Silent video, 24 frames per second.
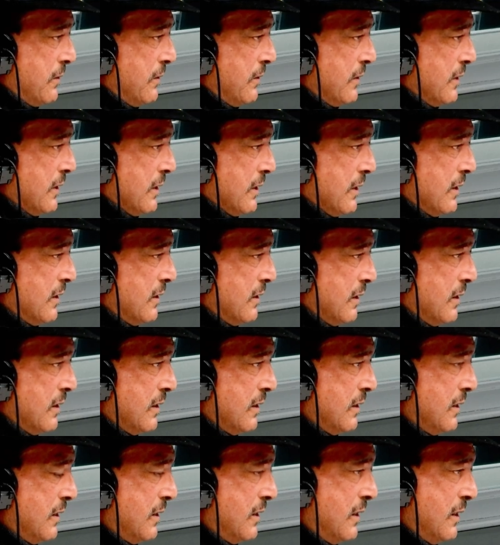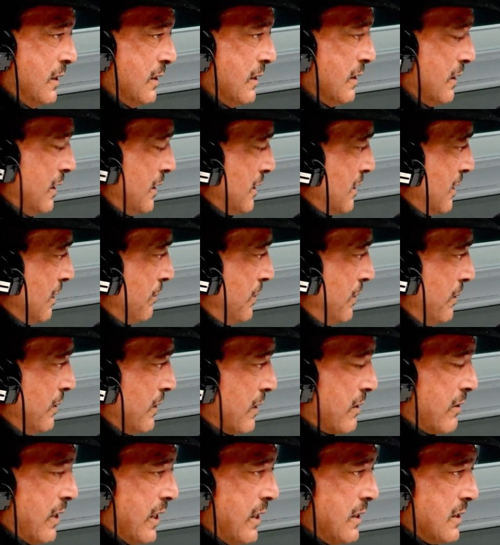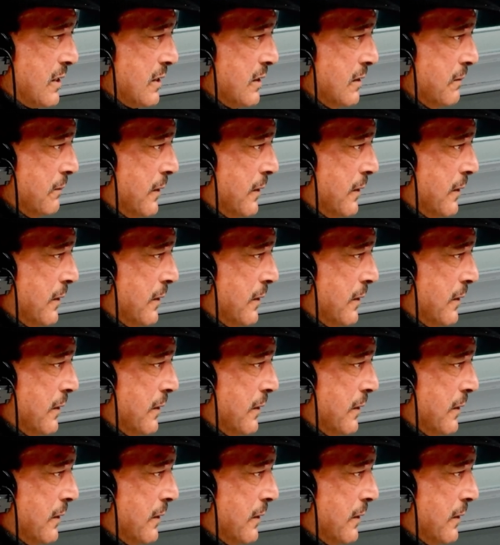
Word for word: How did Jonathan Butler get out? They slipped through the cracks there,